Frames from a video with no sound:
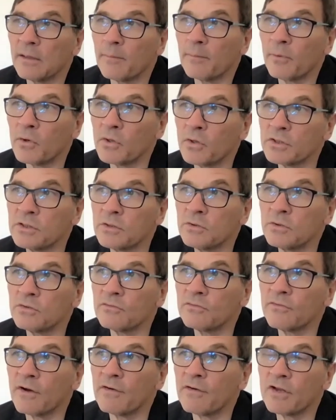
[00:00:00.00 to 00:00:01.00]
person who's
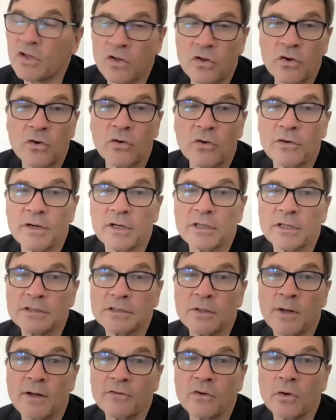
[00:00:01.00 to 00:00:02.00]
very
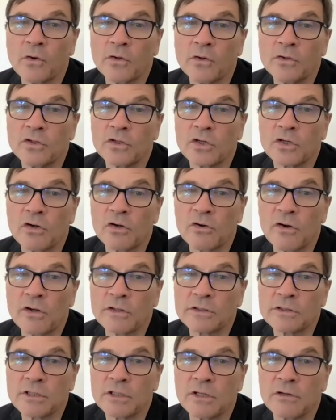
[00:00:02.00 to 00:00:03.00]
curious. You have to hold on to your
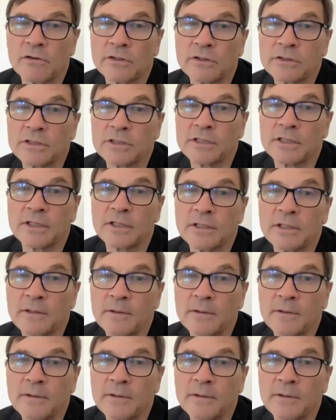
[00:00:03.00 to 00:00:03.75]
curiosity. curiosity